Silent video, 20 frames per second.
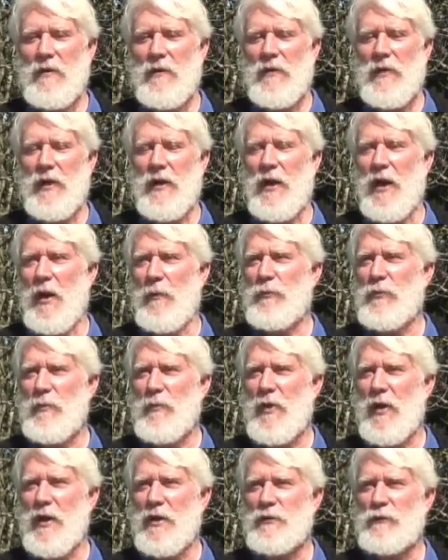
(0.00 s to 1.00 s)
and
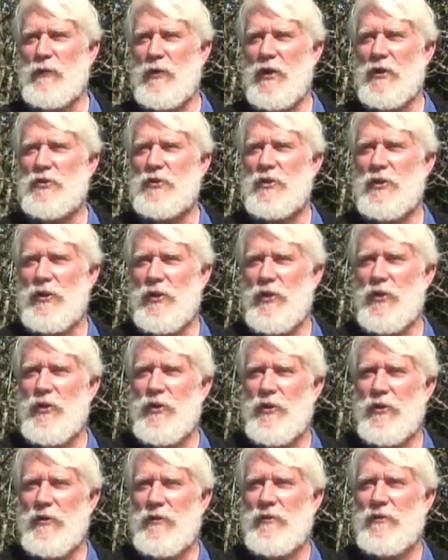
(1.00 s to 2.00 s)
optimized for us to
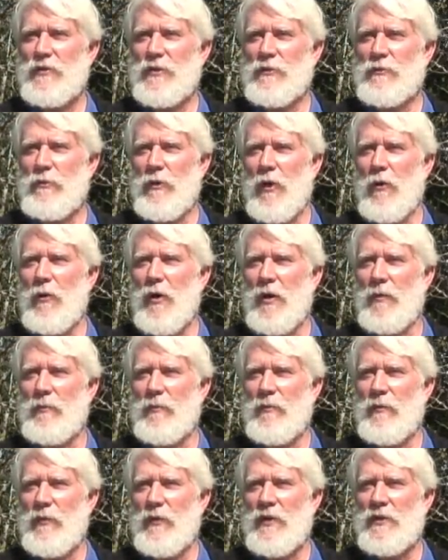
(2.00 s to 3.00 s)
learn, to grow up.
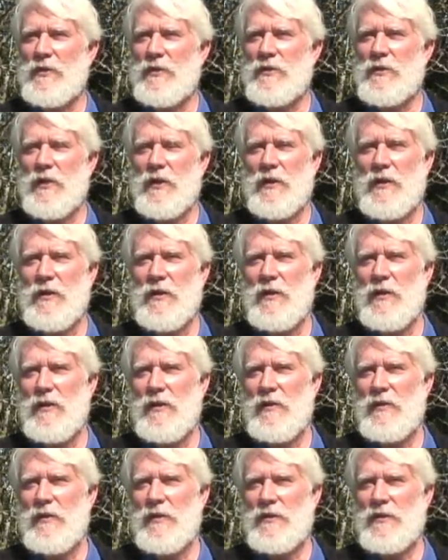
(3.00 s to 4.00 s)
This is a
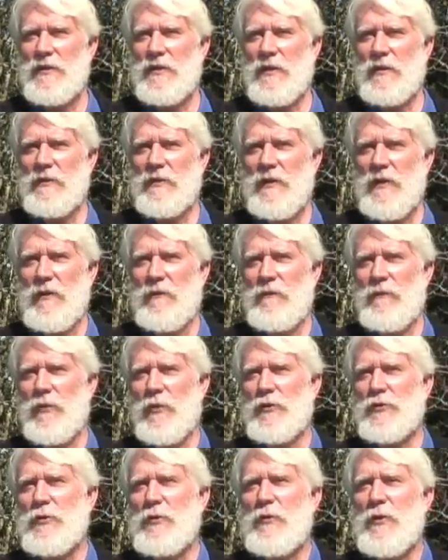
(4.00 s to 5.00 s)

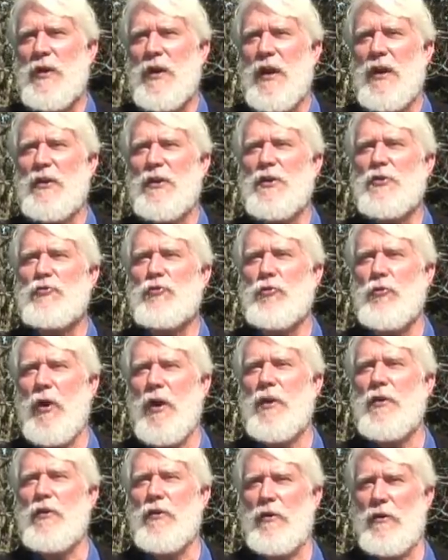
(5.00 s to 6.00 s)
virtual reality
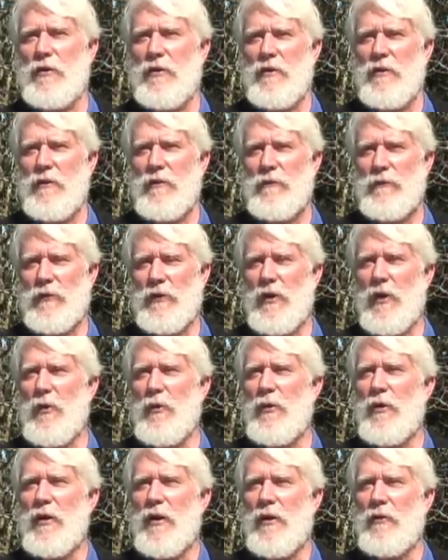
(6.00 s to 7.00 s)
trainer for
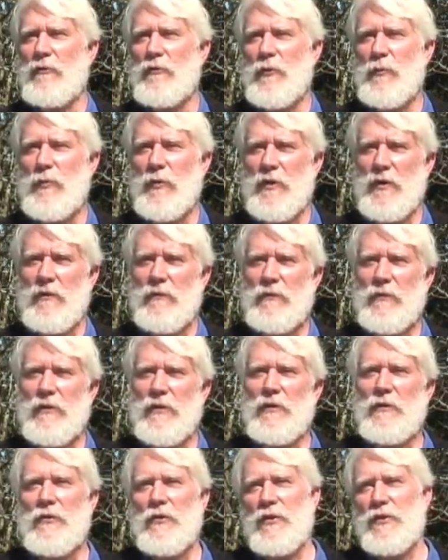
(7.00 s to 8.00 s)
lowering entropy, for
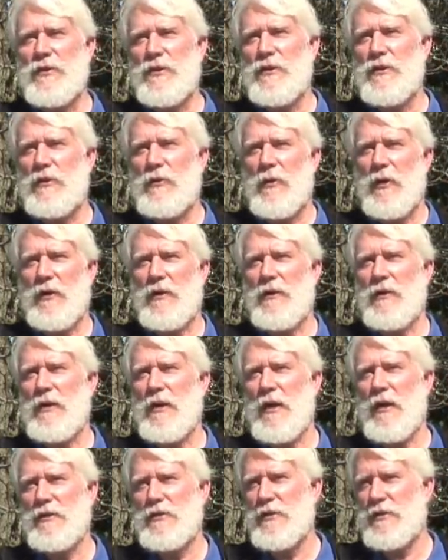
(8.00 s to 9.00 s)
increasing the quality of
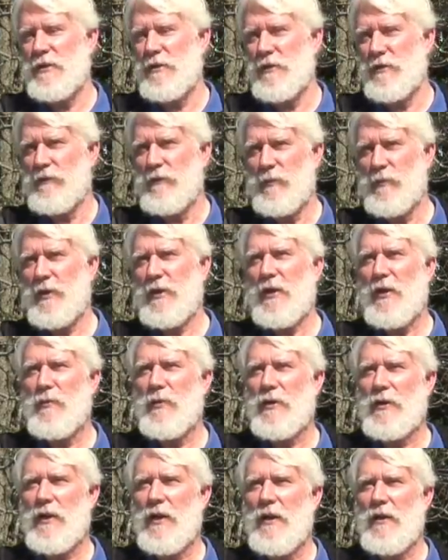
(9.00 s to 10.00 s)
consciousness, for
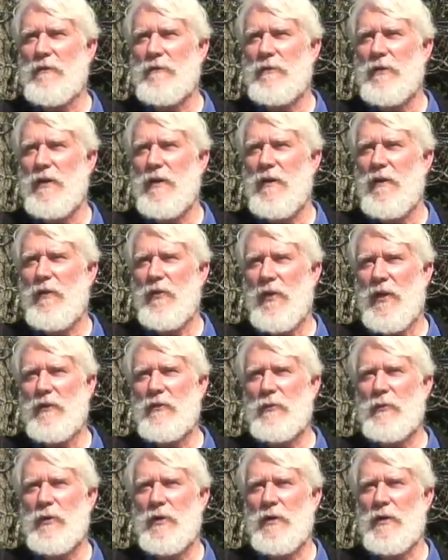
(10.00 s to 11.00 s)
becoming love.
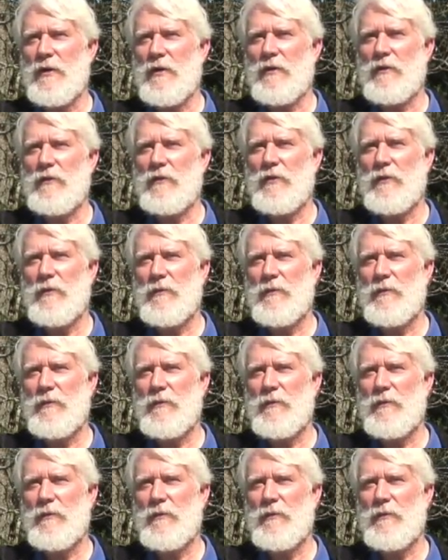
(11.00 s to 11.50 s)
That's what it is.